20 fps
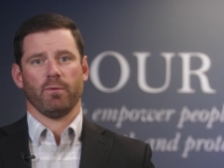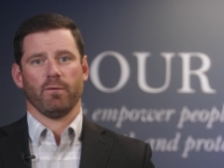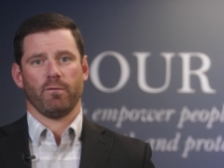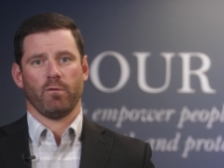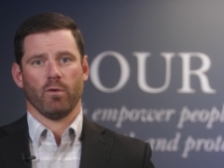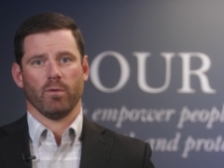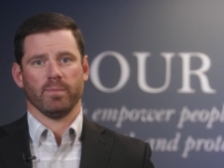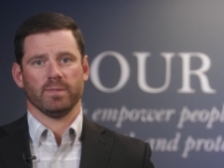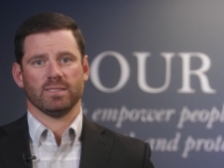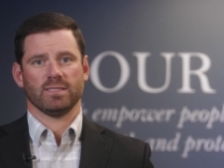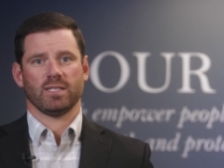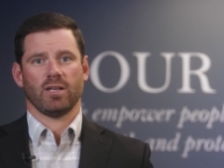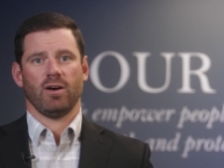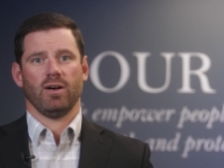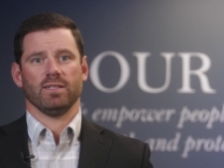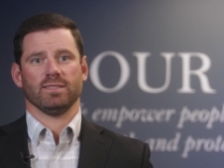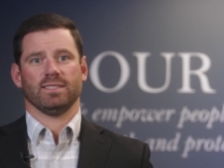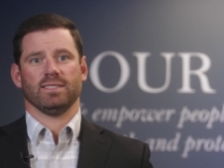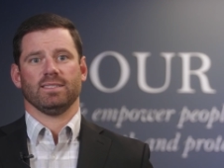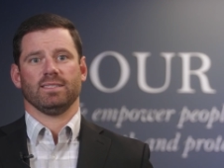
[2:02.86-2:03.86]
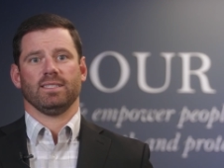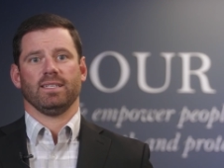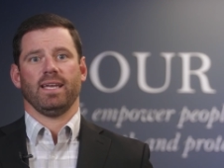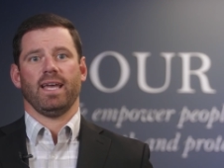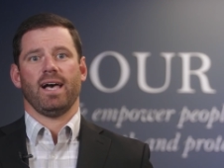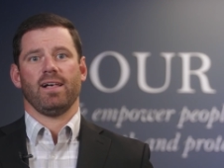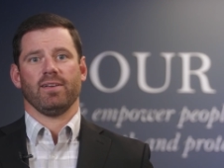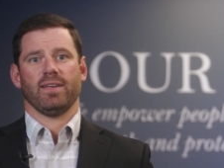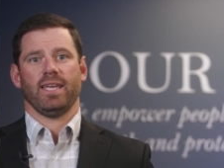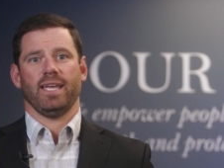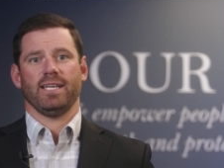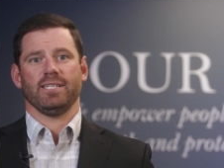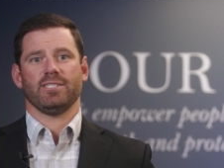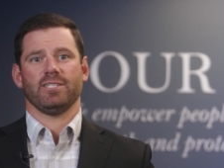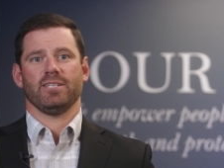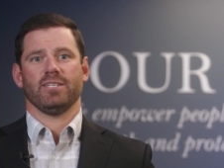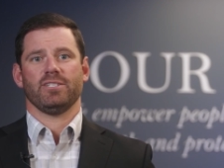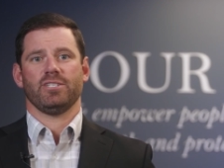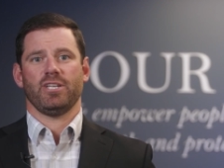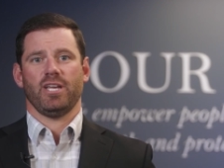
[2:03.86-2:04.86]
performance causes the
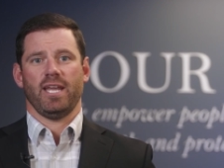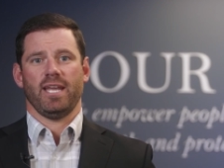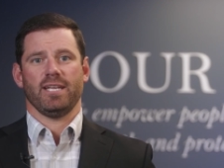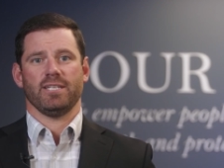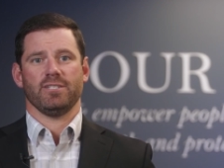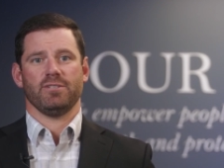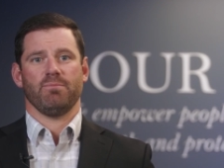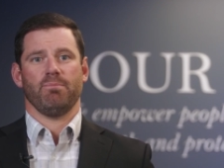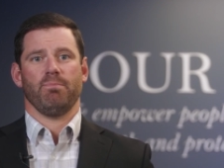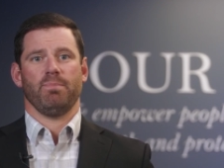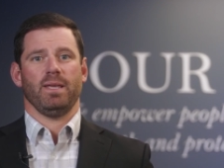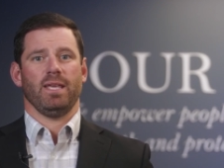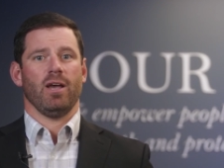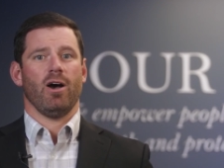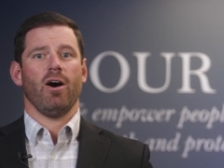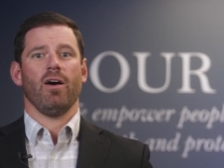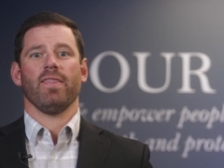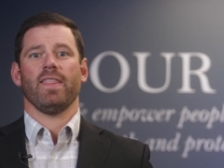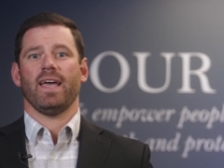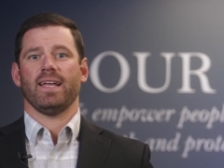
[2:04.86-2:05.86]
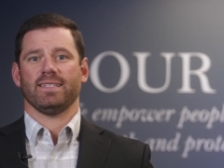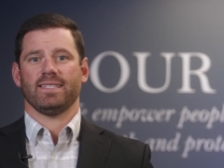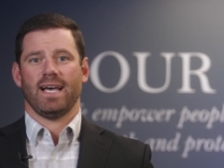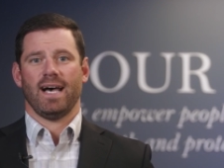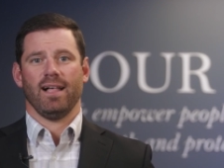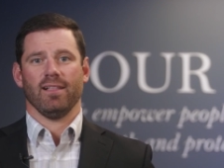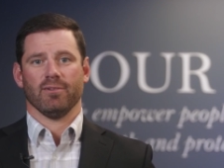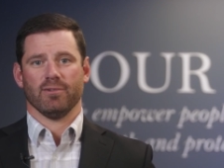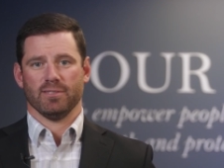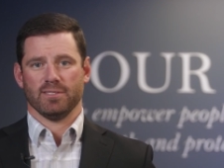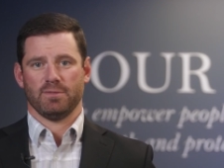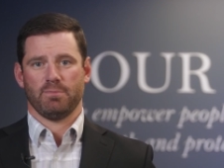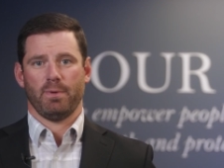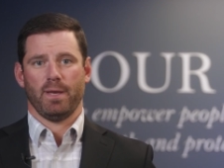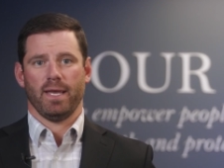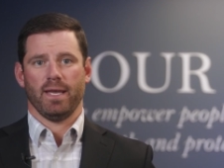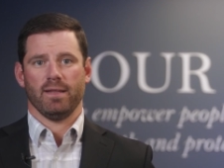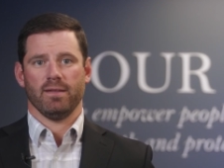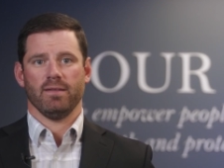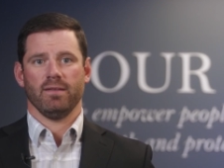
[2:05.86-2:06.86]
allocation to change beyond that tolerance
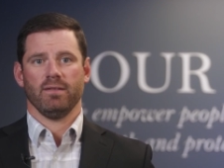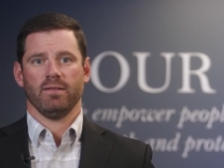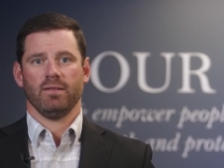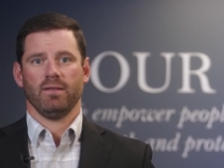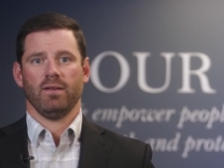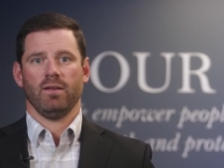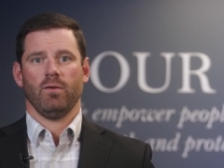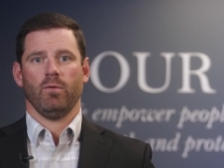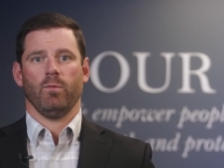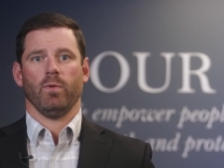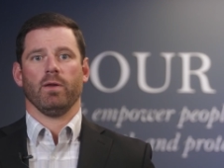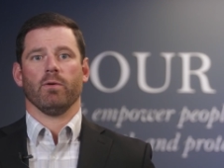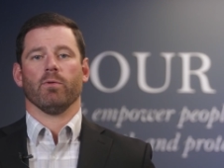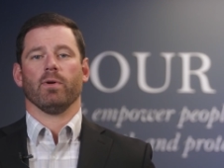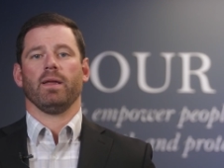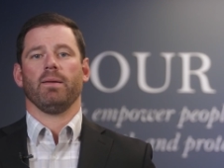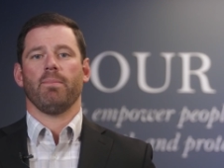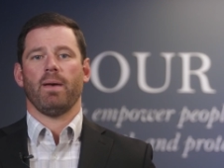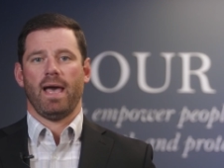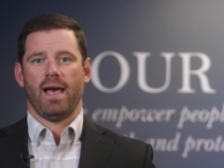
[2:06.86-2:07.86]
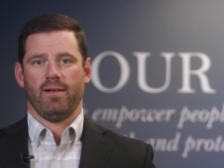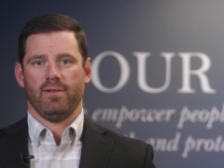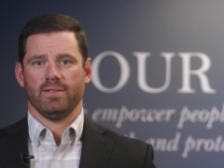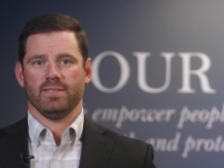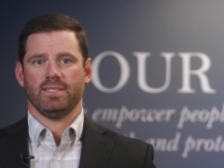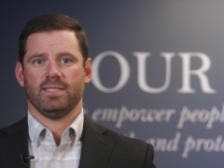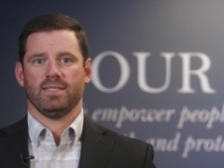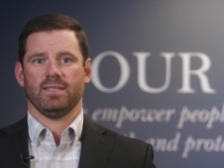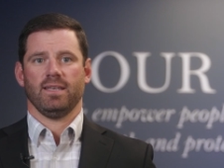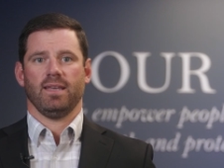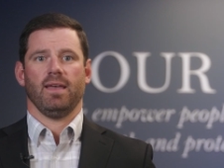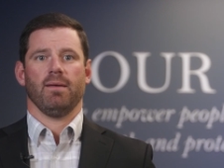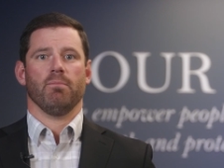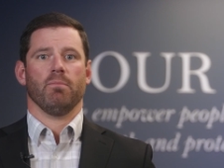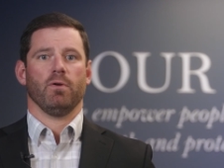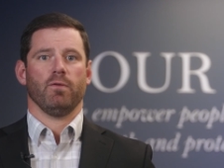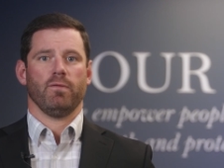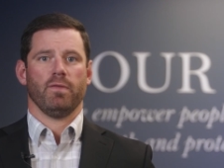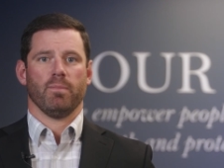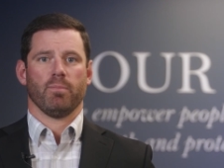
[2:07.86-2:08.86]
band, we rebalance and
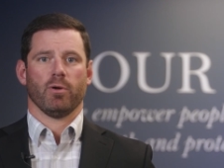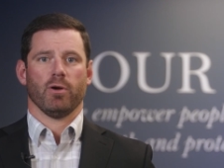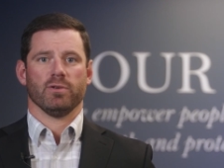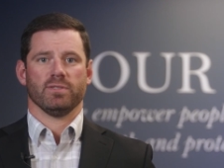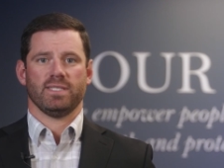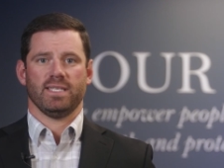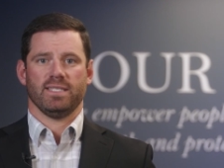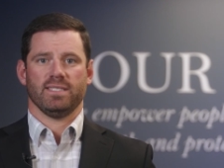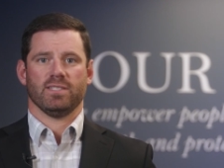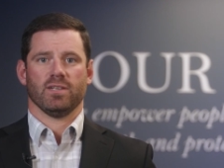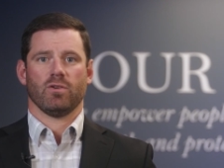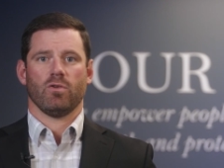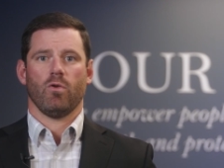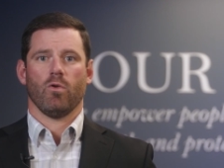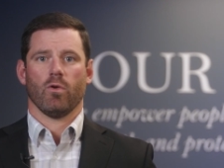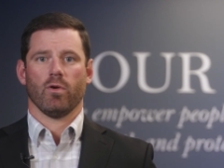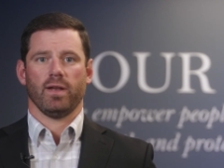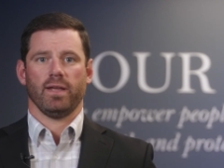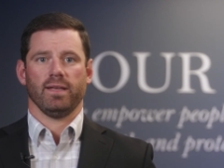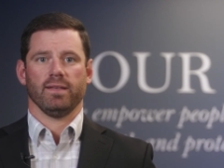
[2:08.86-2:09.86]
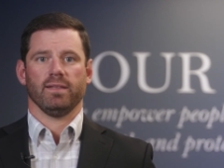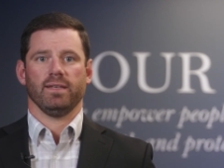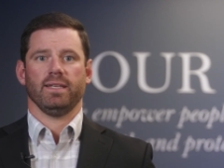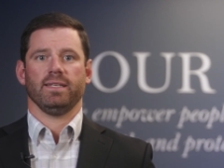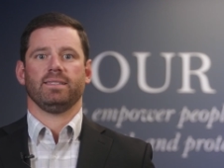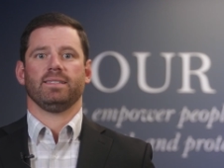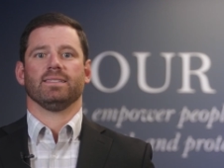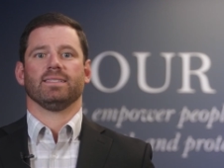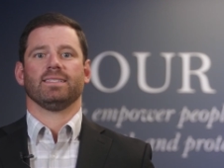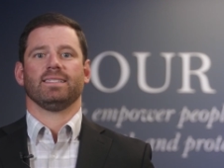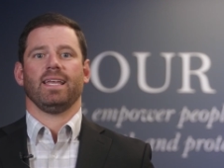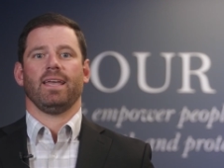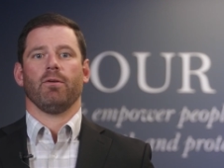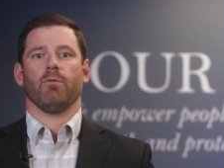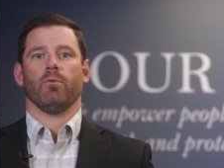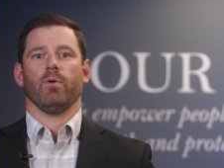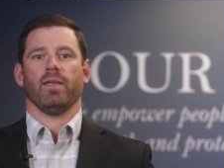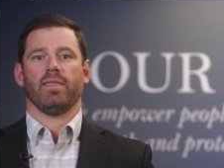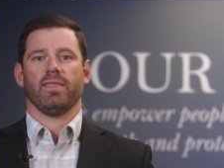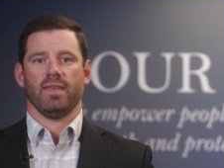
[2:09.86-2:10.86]
move the proceeds accordingly to stay
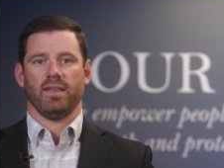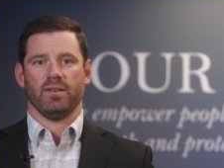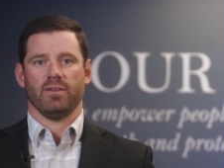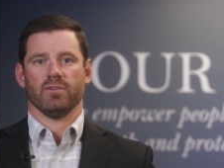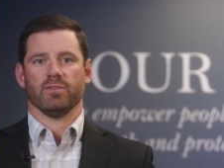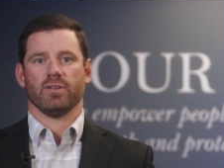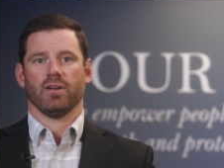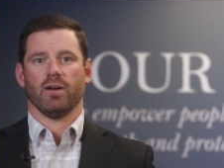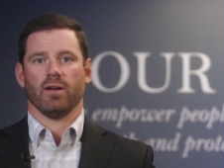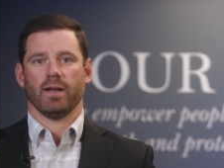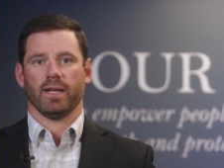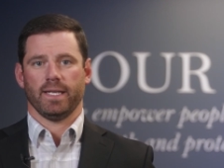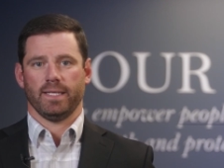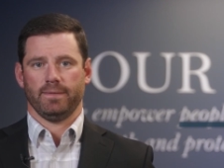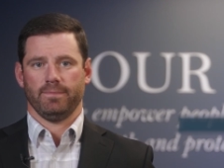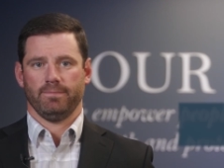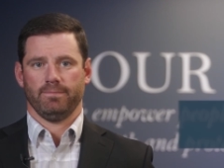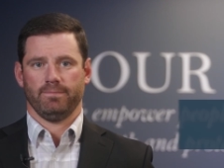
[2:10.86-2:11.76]
within your target.